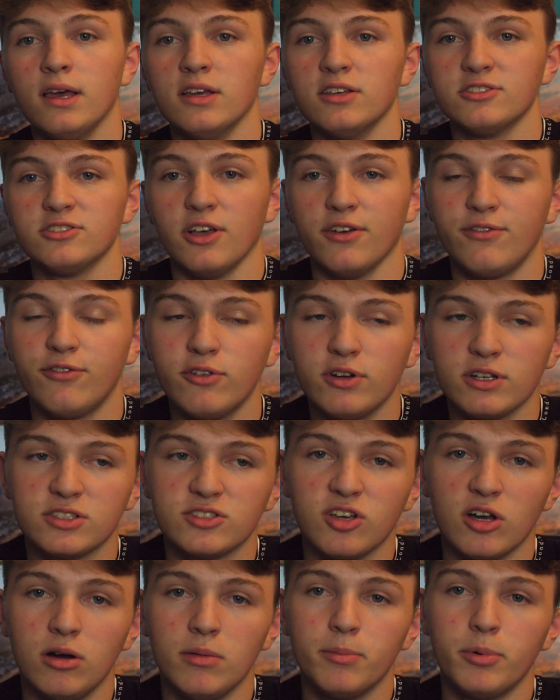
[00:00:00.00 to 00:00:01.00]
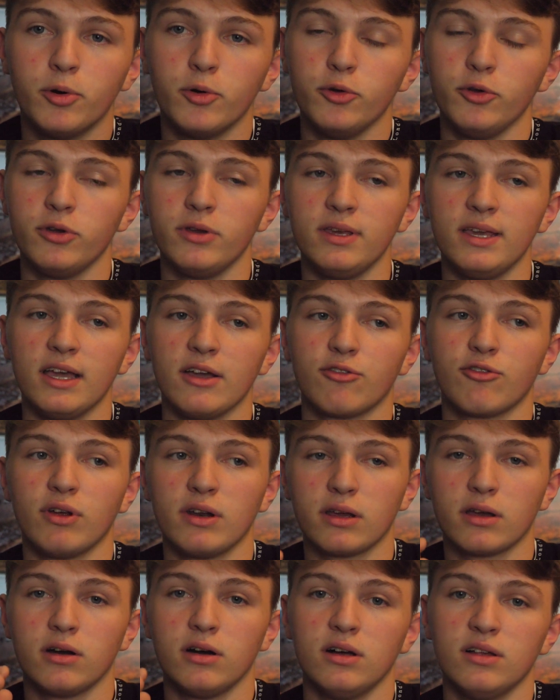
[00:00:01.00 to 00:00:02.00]
So for example, you can get
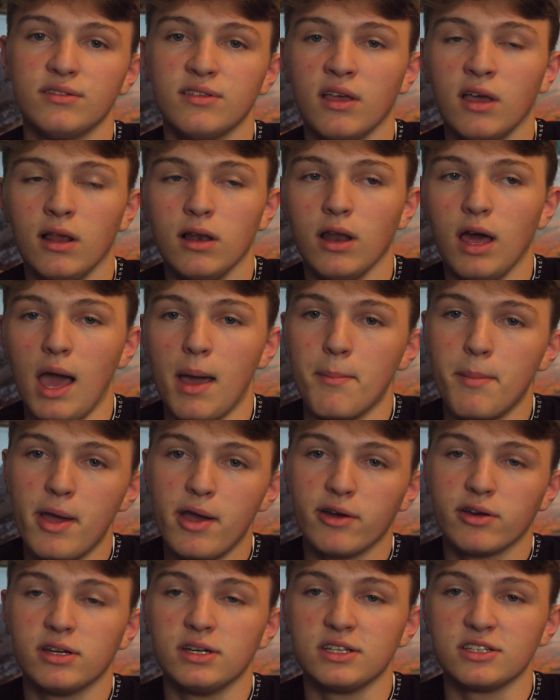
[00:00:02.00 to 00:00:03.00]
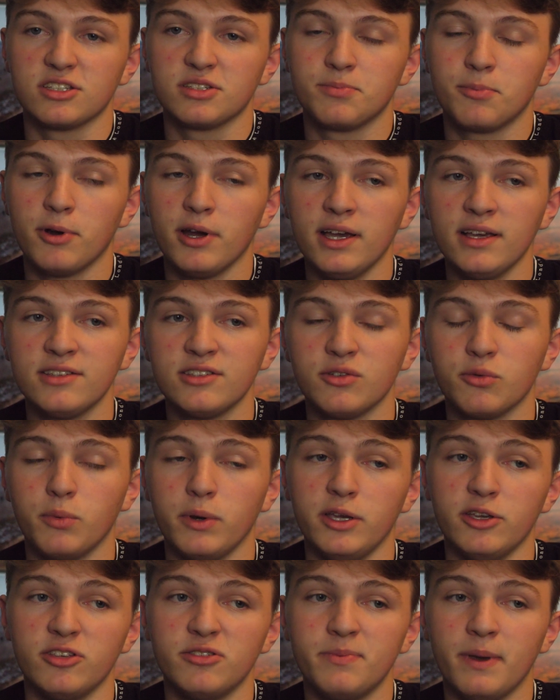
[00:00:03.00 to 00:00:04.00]
credit cards like American Express where
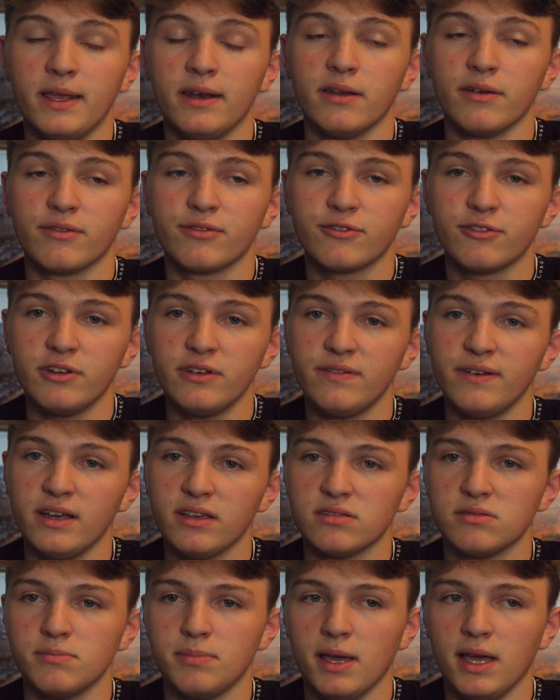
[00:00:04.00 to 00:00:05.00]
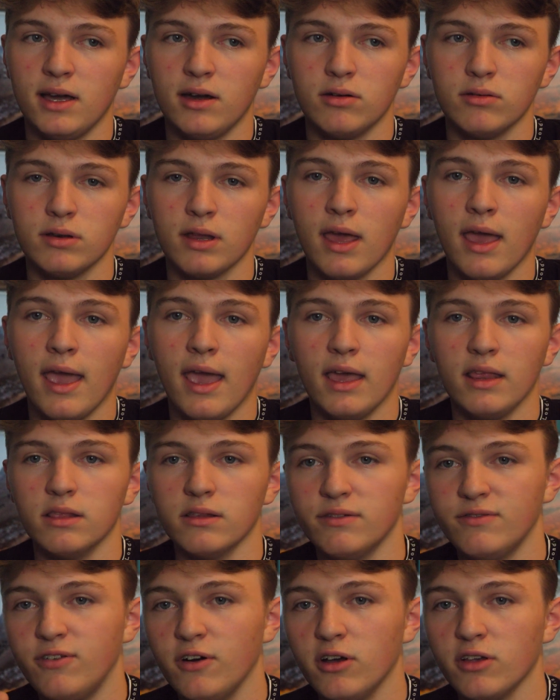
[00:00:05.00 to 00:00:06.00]
you spend £3,000 in
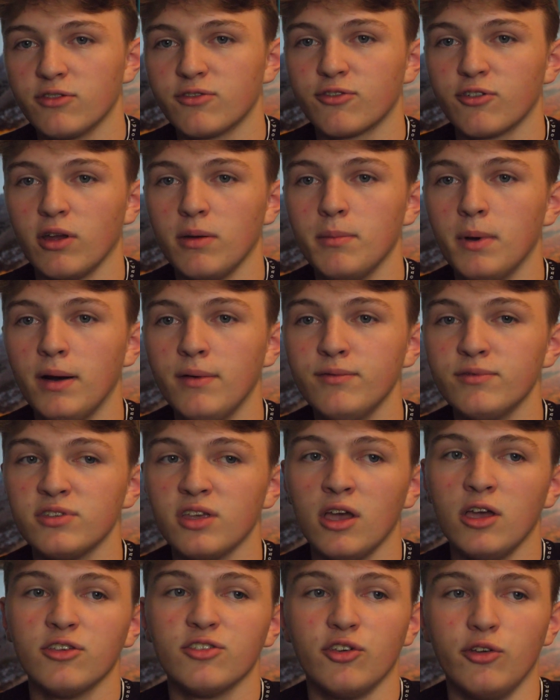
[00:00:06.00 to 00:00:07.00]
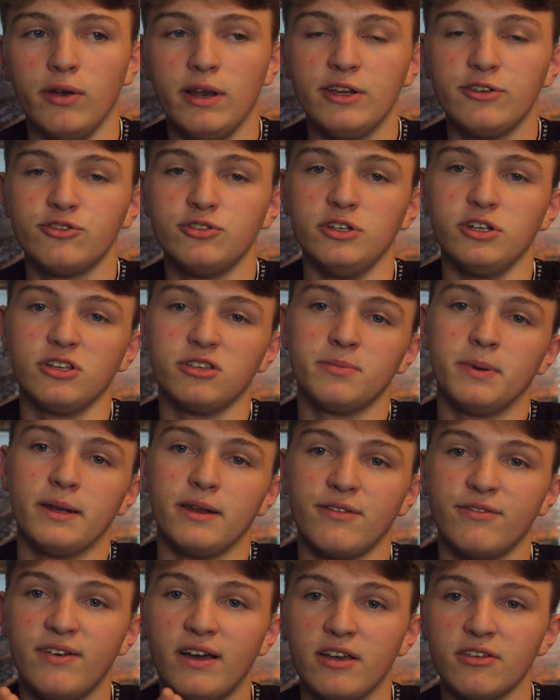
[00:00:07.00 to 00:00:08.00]
the first 3 months. So literally you can spend
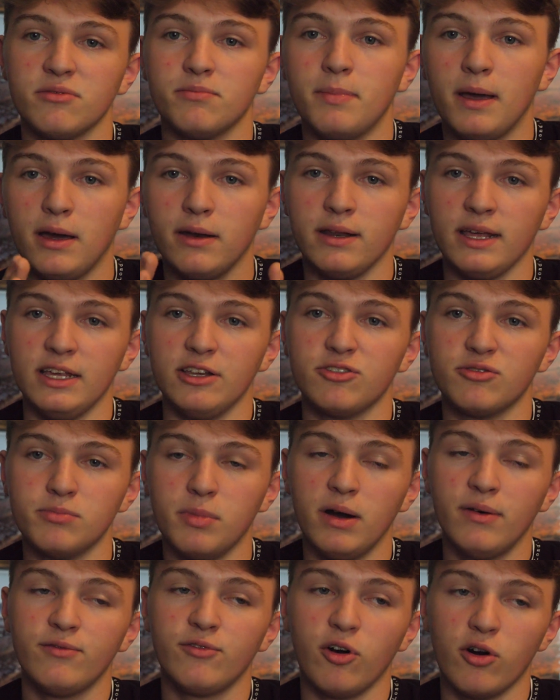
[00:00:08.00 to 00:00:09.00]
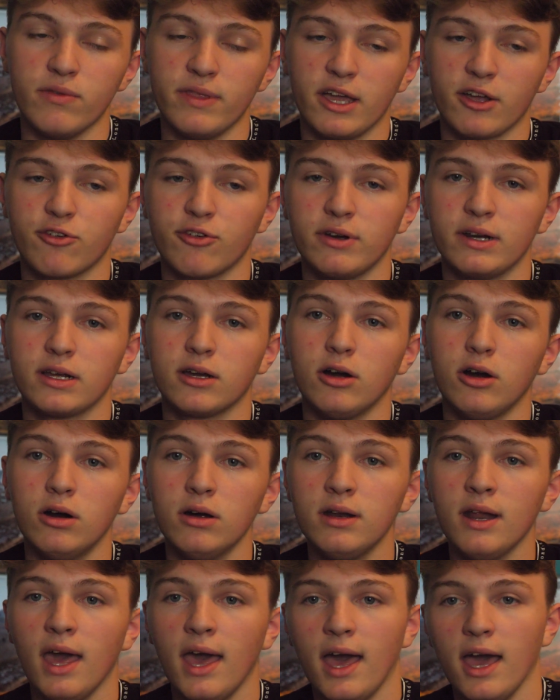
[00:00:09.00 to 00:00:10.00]
£1,000 each month on that credit
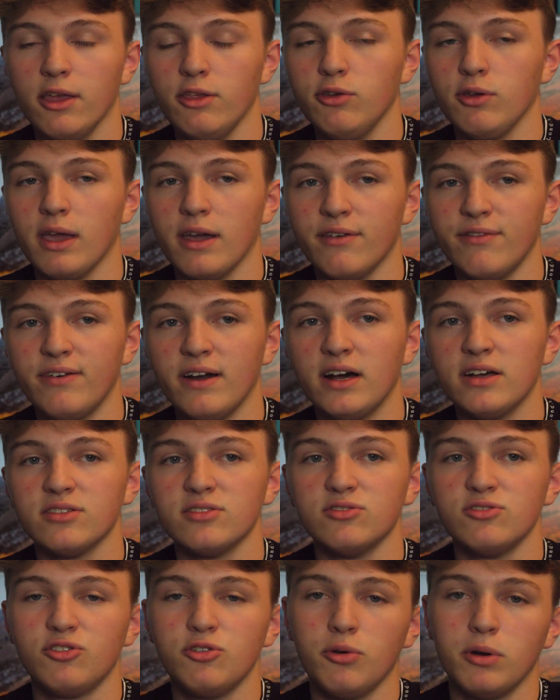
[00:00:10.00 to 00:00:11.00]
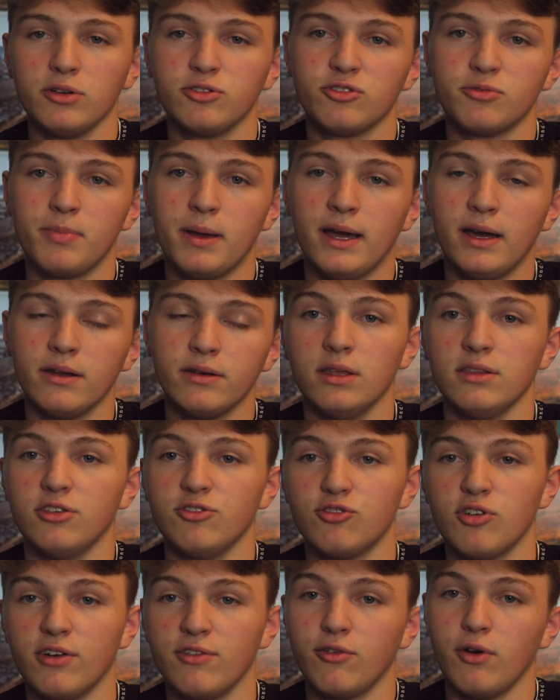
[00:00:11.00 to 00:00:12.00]
card and you get £1,200 to
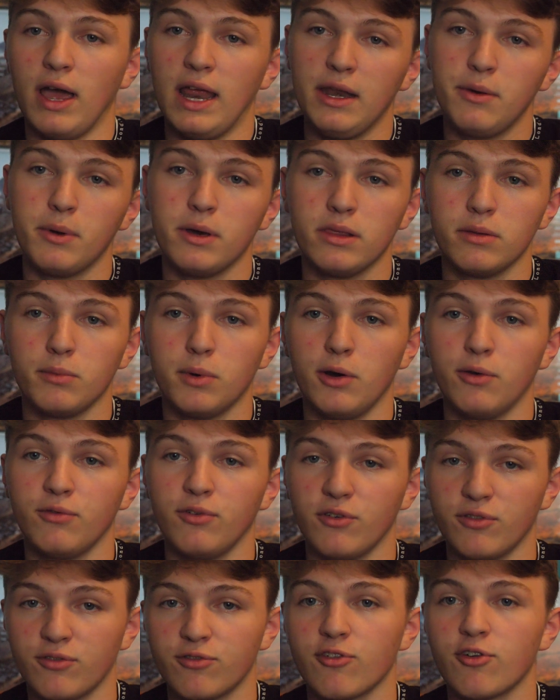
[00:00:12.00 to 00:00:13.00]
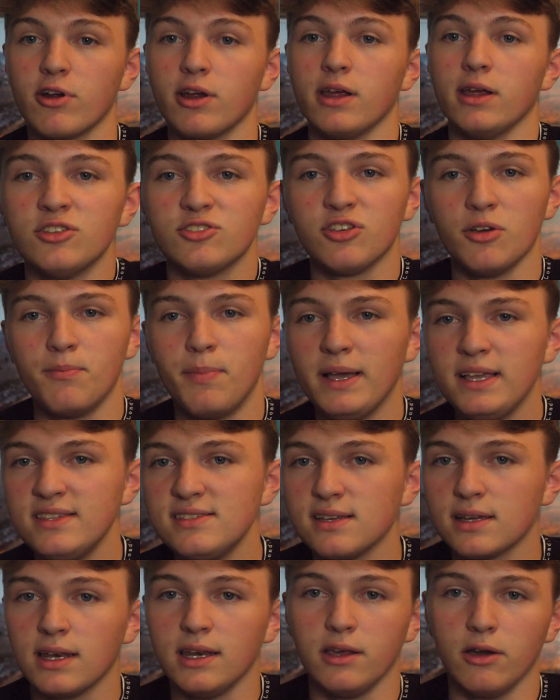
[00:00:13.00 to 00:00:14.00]
travel anywhere in the world for free. So
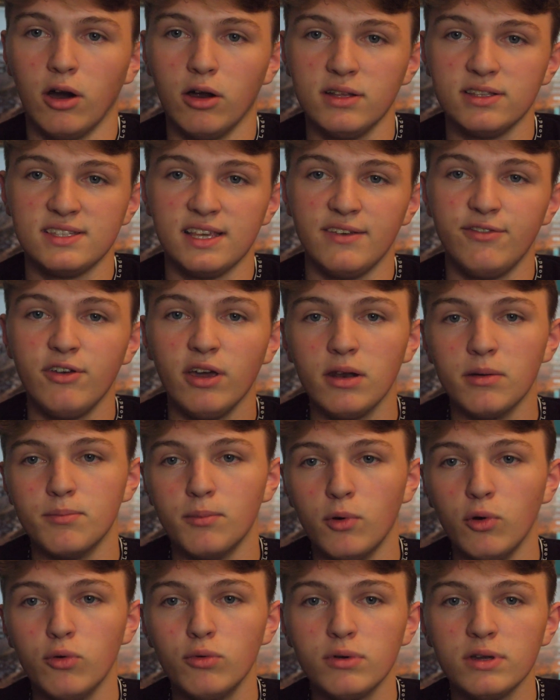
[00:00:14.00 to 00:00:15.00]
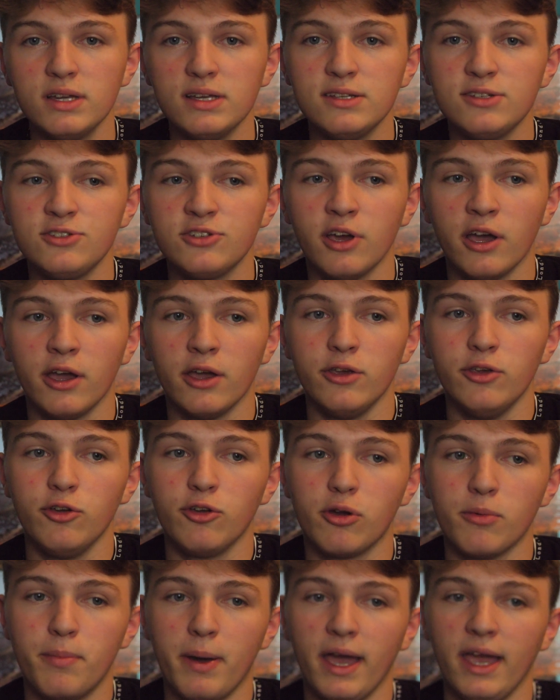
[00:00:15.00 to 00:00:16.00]
basically, honestly, if you had a mortgage, you
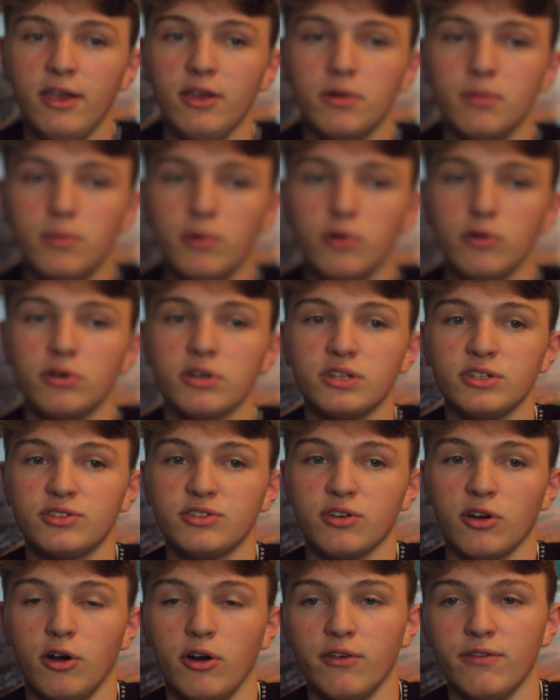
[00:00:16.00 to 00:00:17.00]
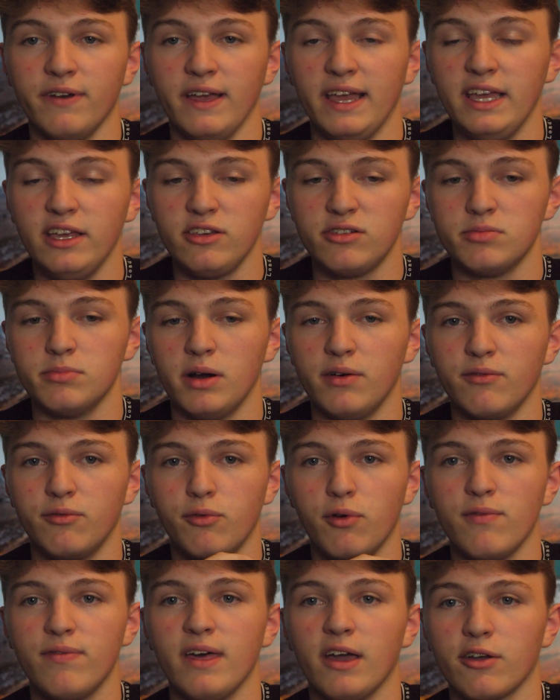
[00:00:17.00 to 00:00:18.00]
could pay your mortgage off each month
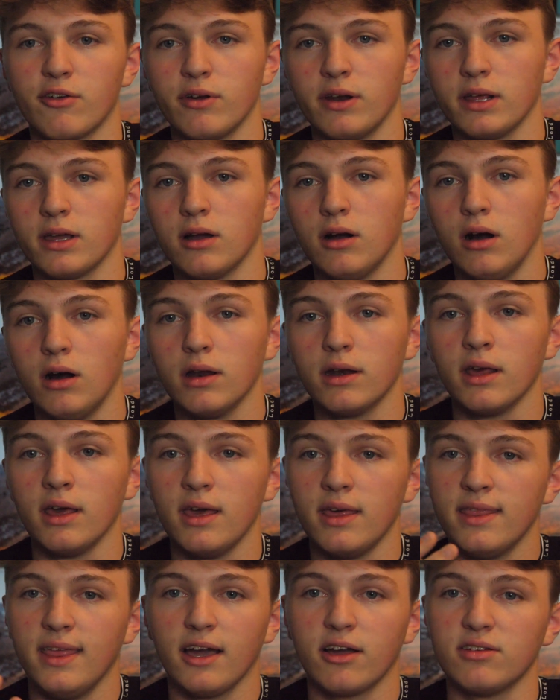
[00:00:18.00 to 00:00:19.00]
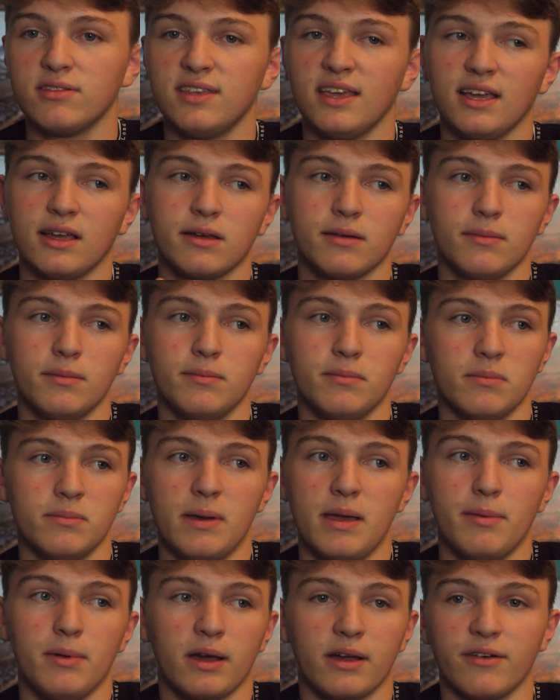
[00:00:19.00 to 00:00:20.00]
with that credit card. That could take
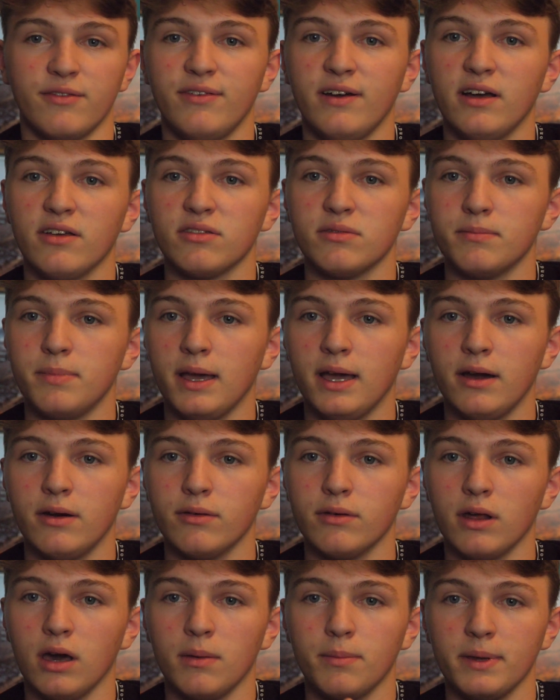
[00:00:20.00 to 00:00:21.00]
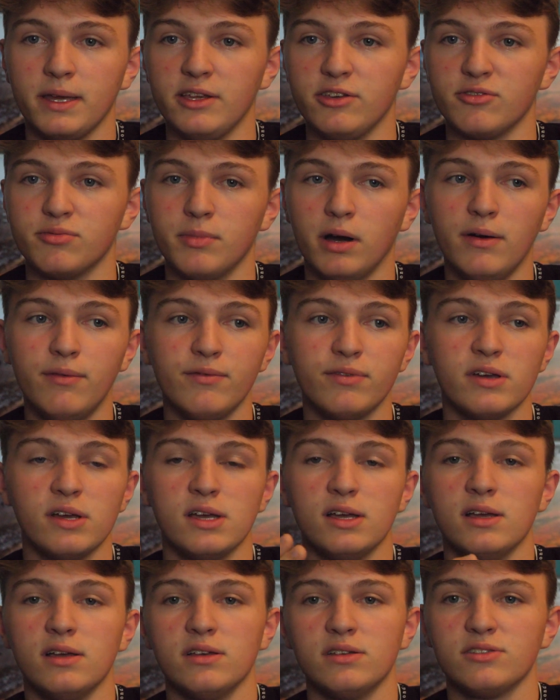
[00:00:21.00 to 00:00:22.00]
maybe like £1,000 up each month.
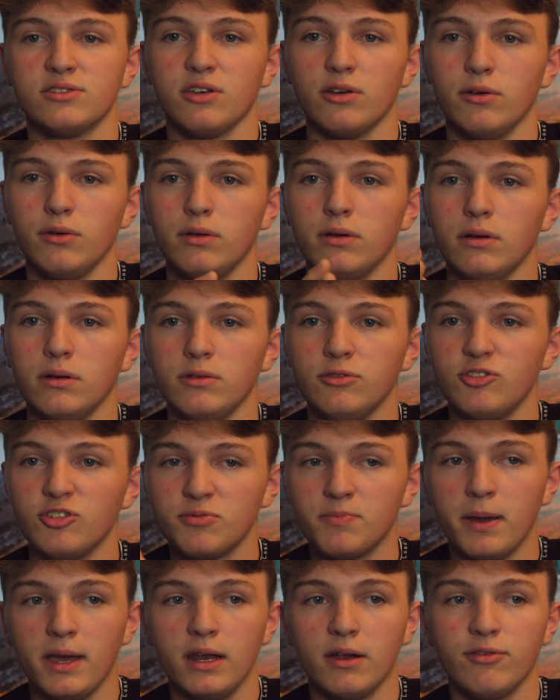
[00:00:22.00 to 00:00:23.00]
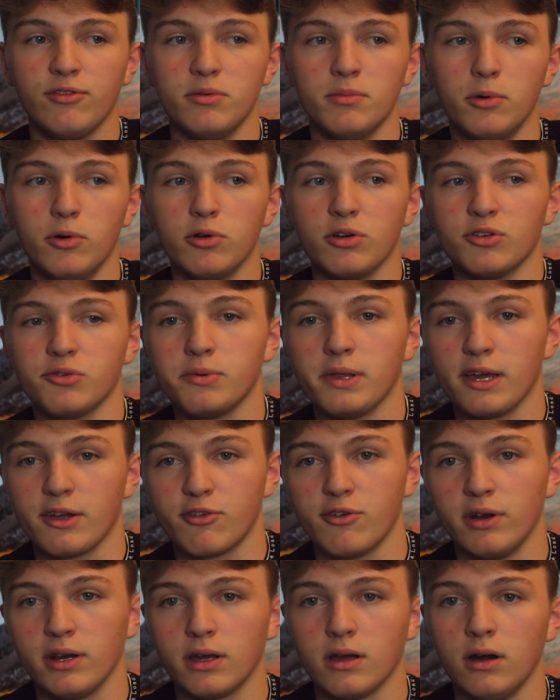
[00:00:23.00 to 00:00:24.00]
So just paying off your mortgage with that
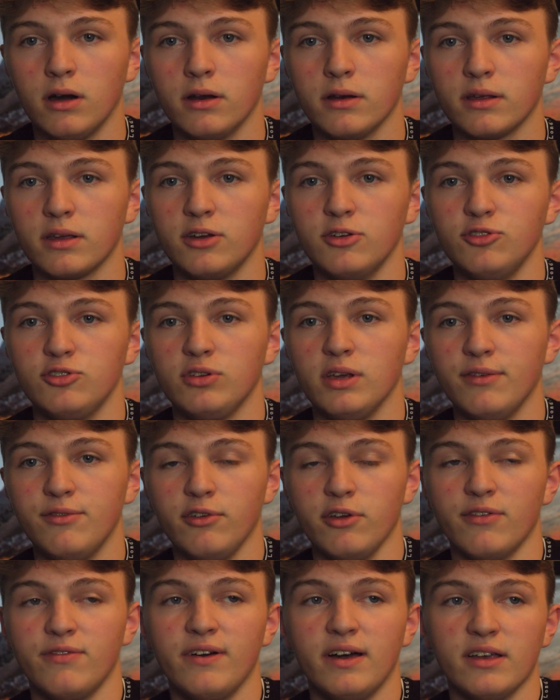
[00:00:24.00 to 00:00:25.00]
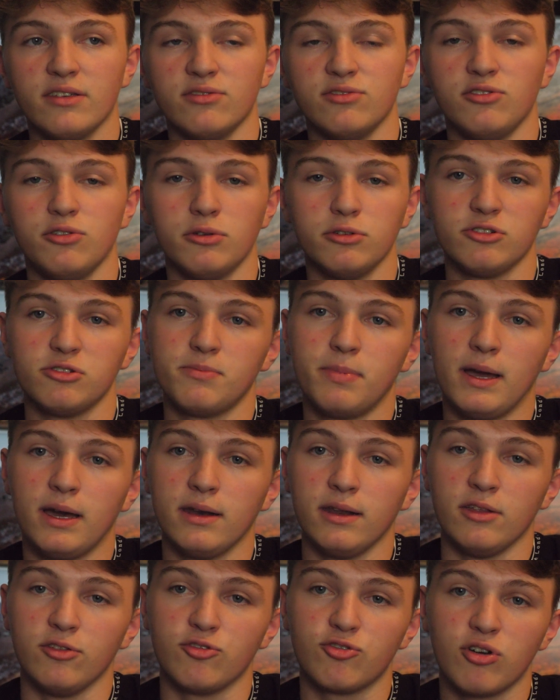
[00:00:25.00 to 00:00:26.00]
credit card could give you
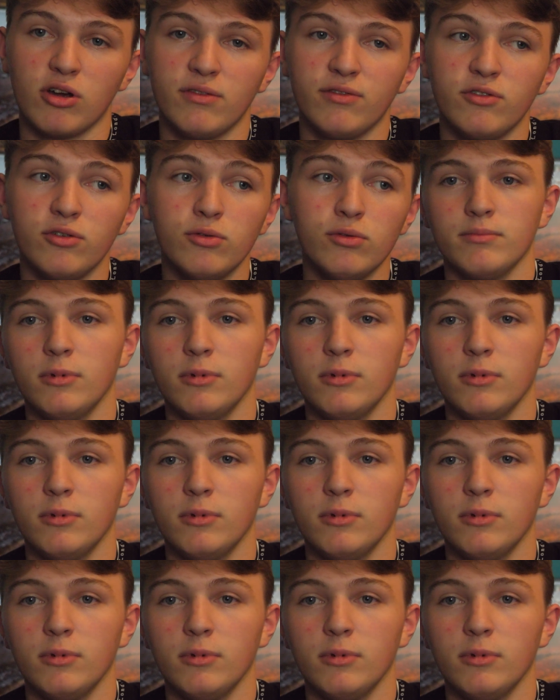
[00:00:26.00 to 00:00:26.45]
£1,200 in travel.